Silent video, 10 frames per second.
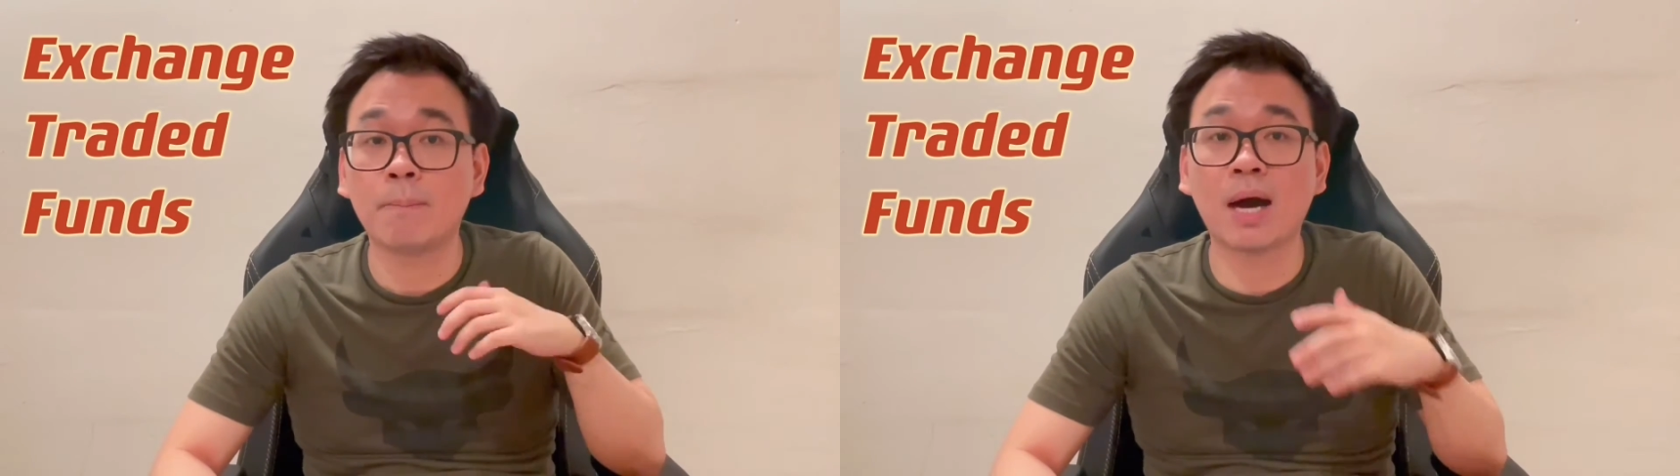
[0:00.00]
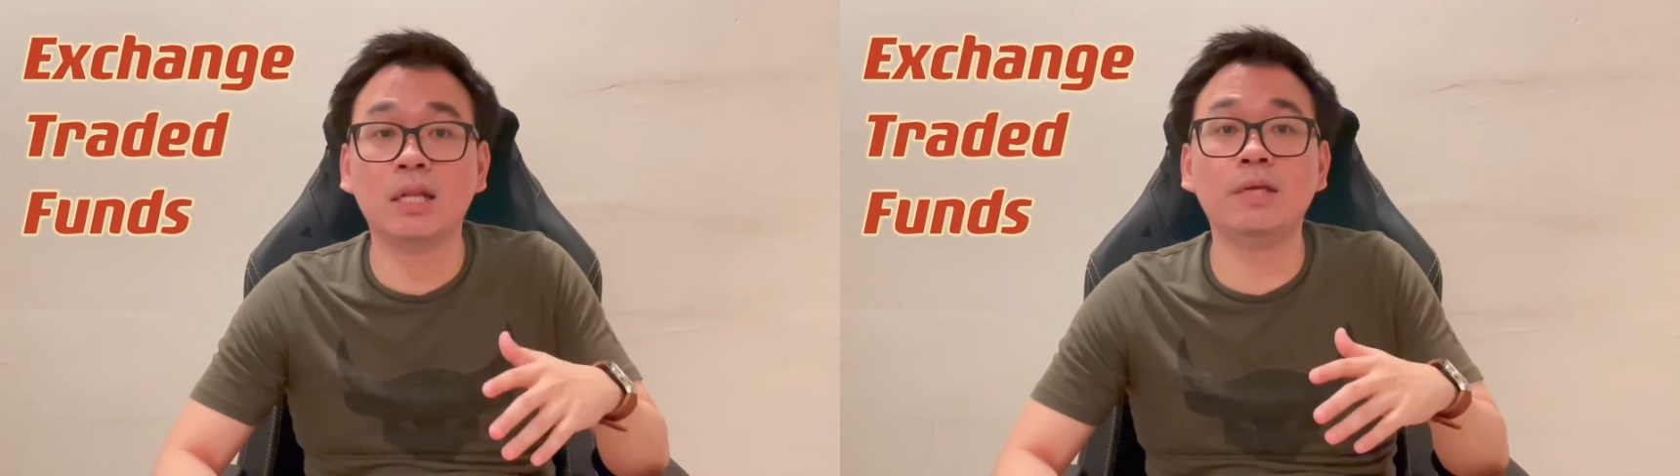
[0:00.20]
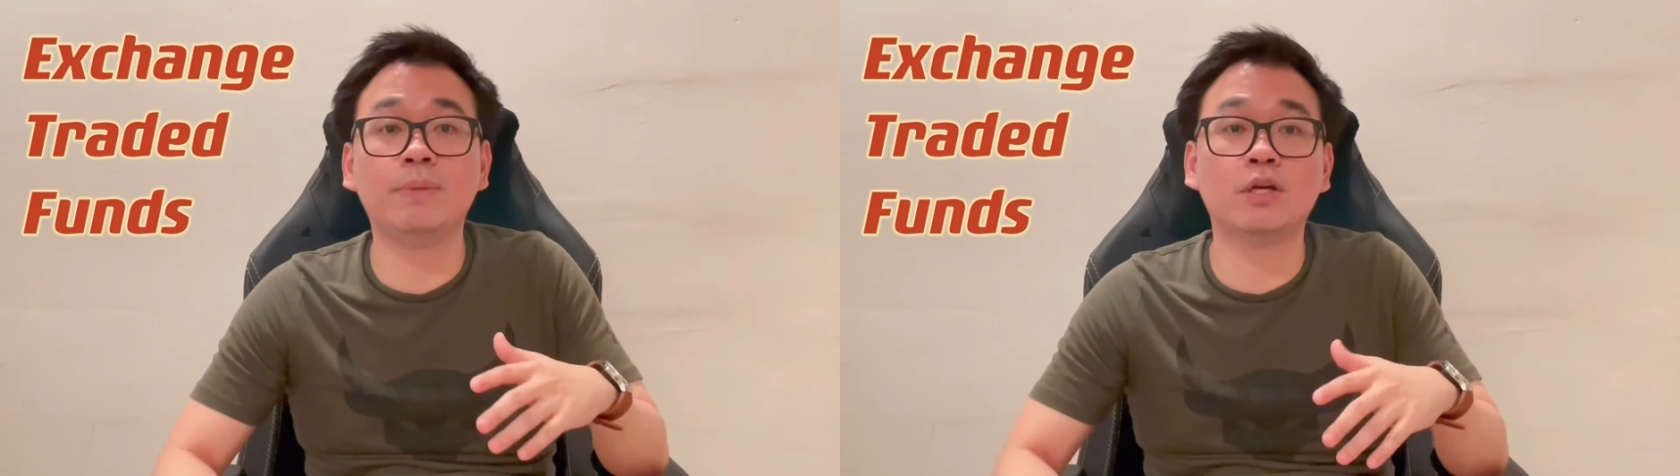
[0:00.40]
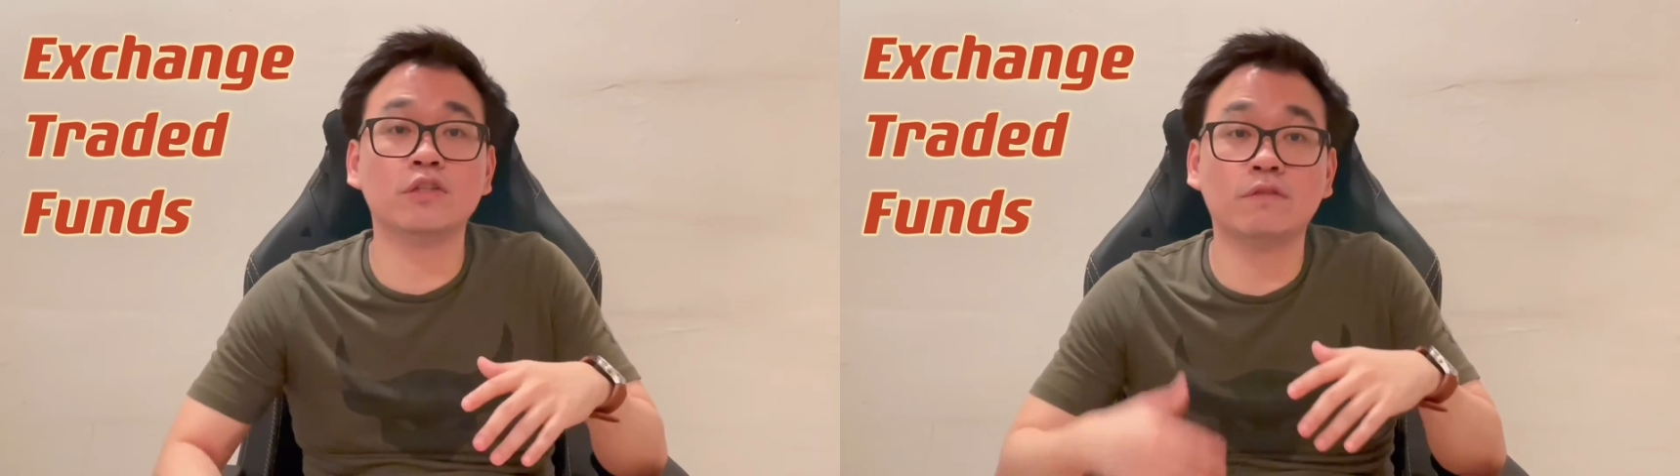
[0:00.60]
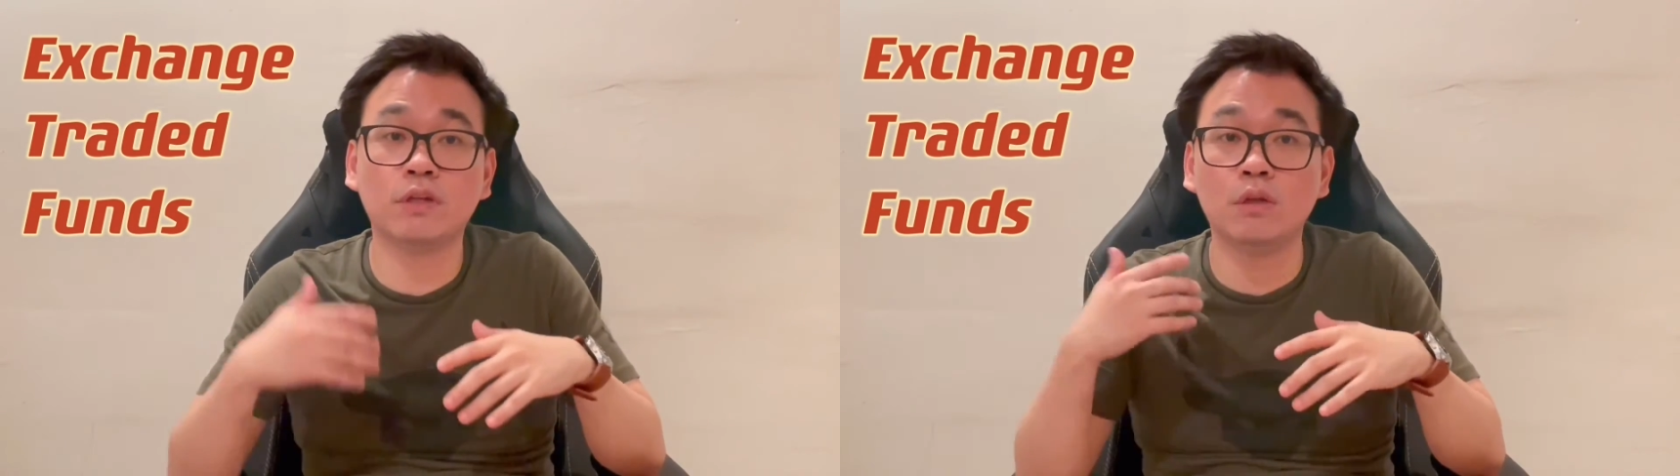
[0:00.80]
partly
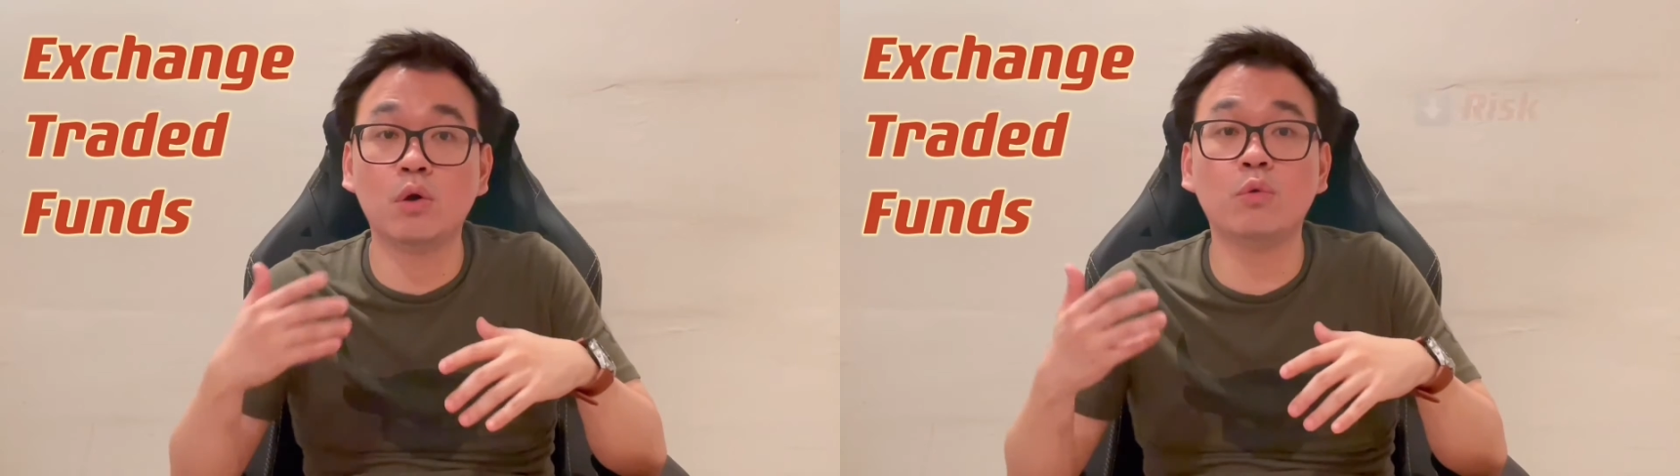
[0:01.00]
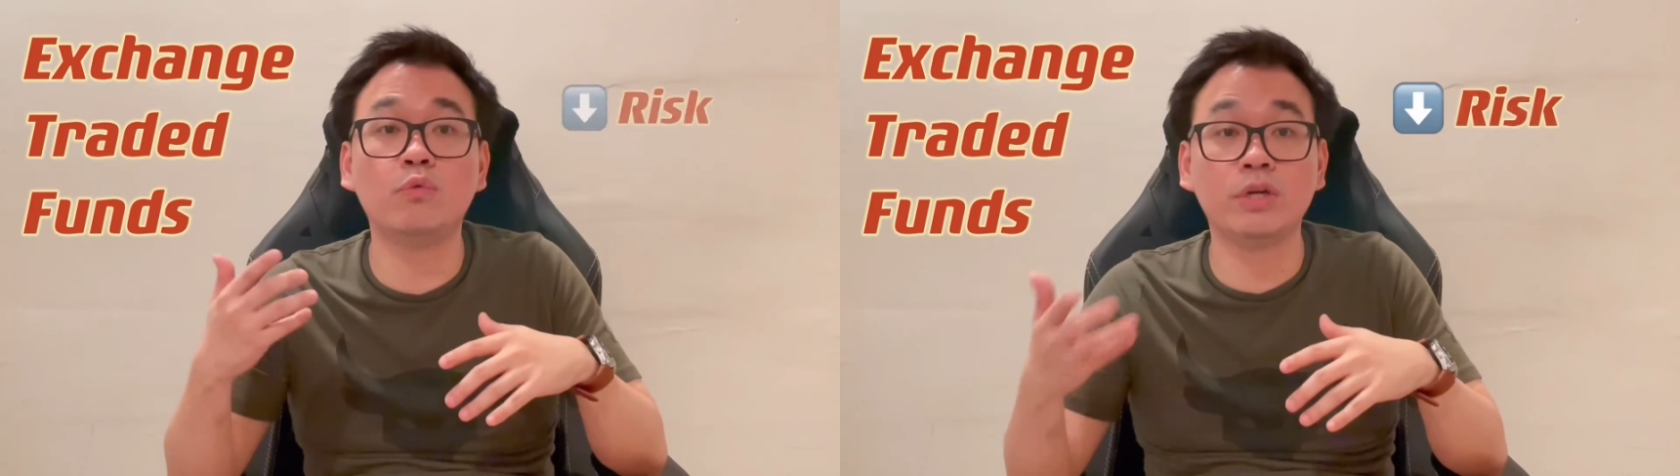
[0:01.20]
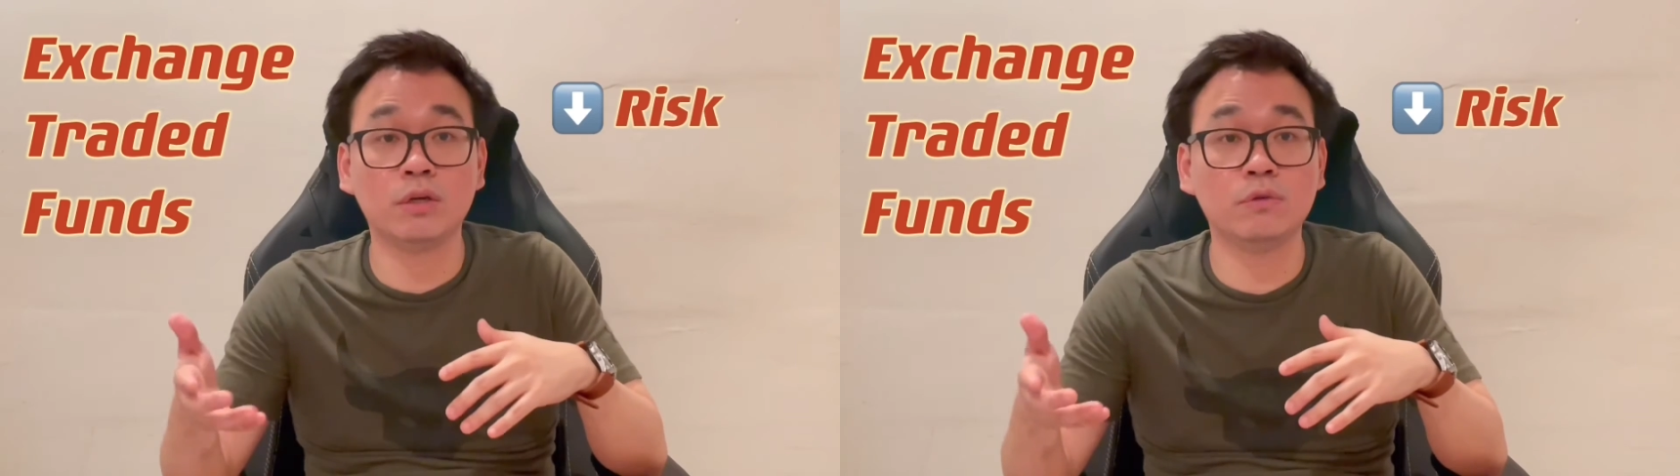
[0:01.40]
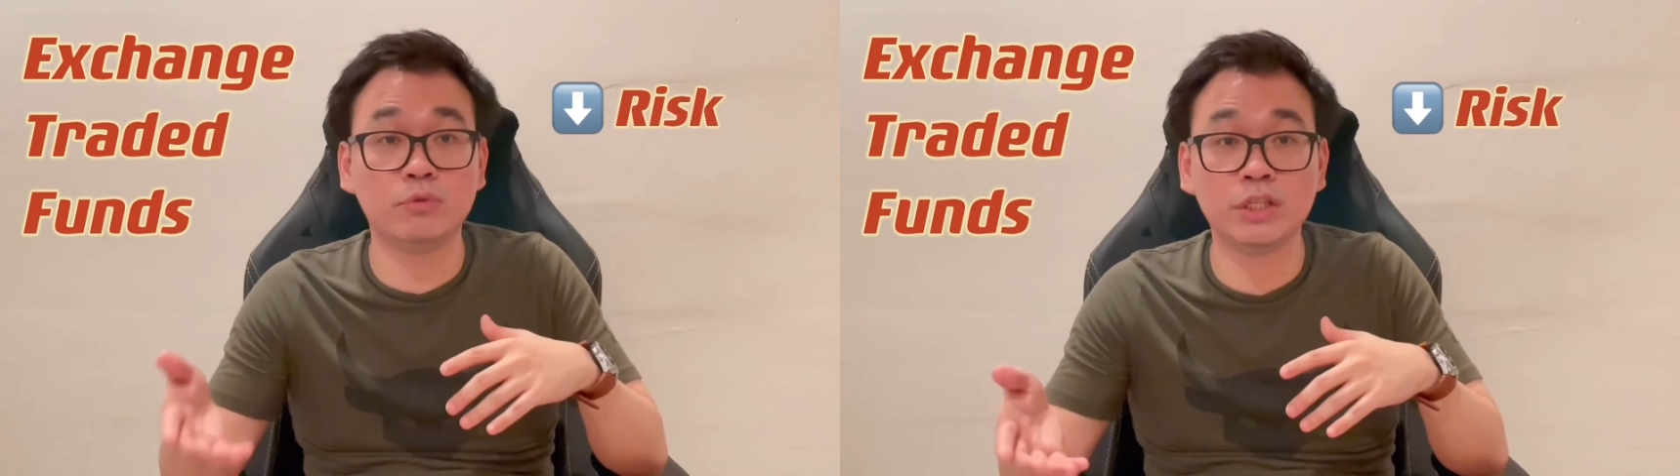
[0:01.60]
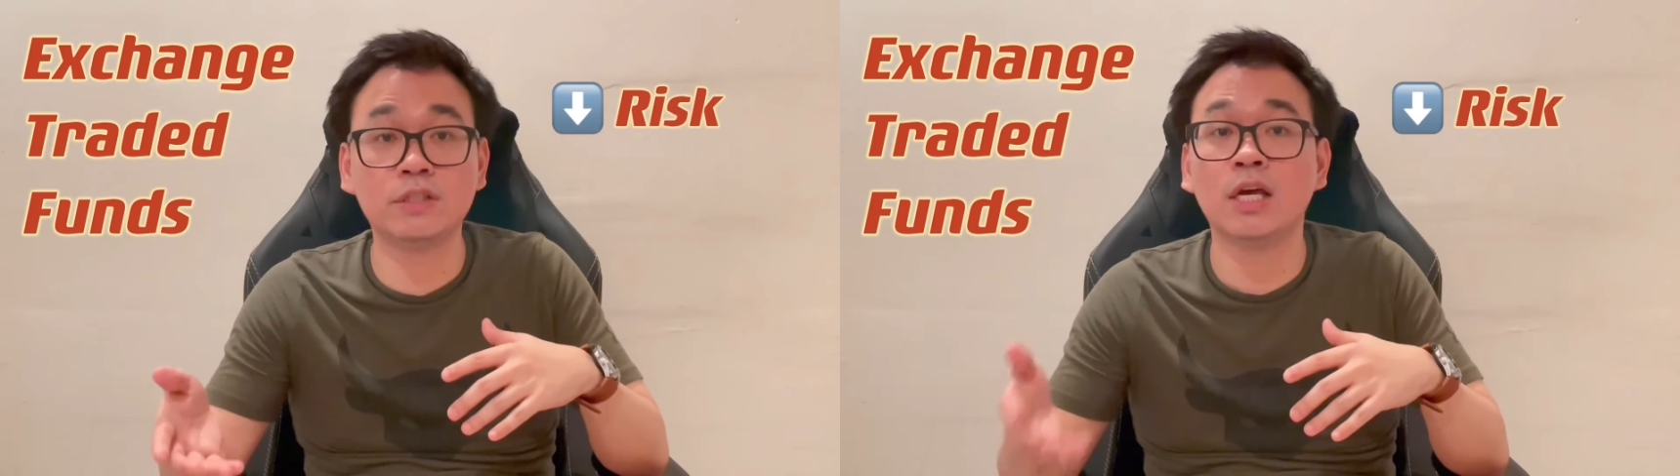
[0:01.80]
because of the low
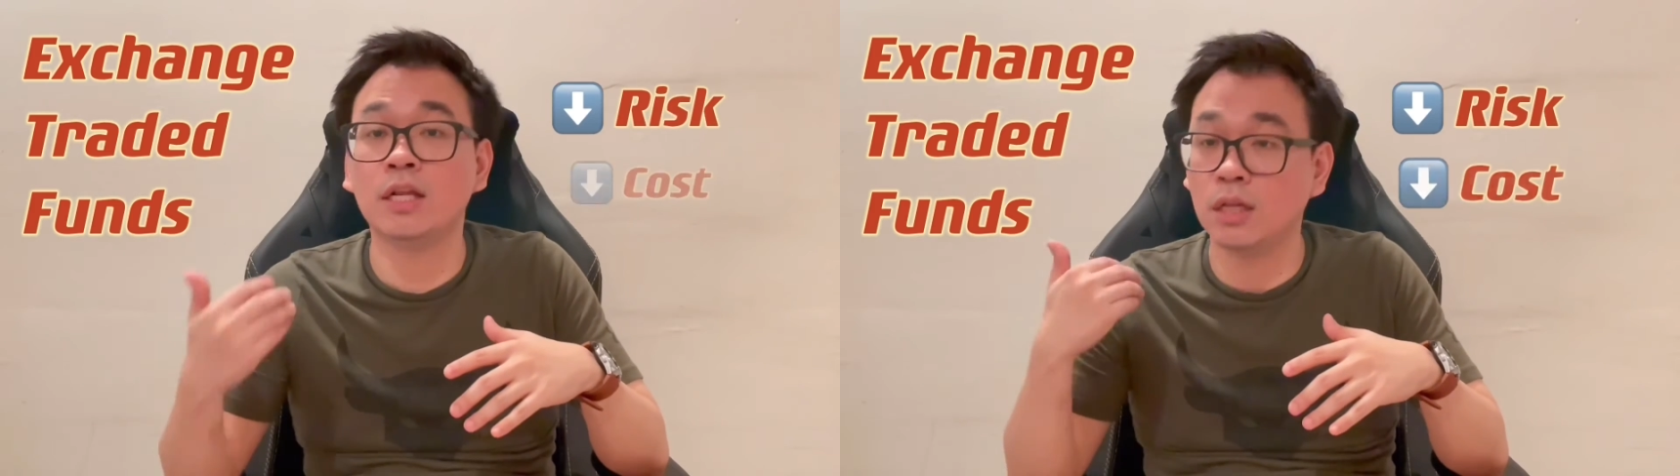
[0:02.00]
risk,